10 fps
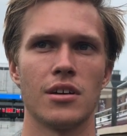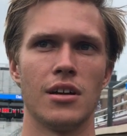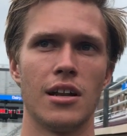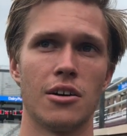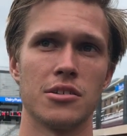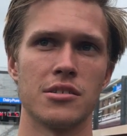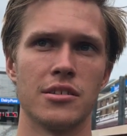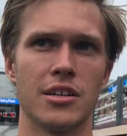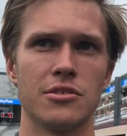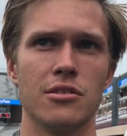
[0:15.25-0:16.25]
allowed us
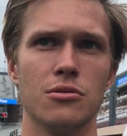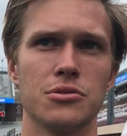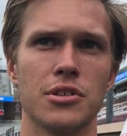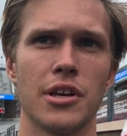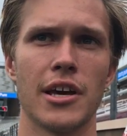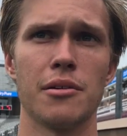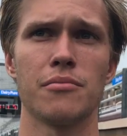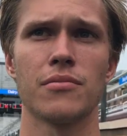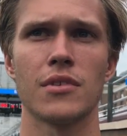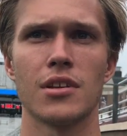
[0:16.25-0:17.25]
in the end to lose the game.